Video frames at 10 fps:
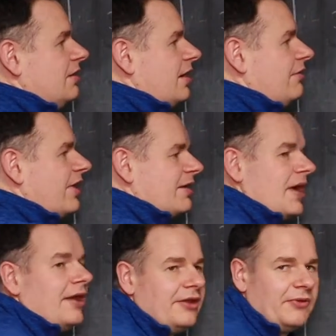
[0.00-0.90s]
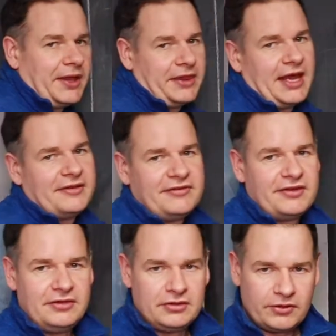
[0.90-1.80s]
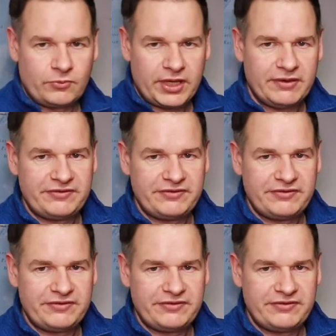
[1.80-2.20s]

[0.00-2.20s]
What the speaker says: I'd recommend doing that. It's another way of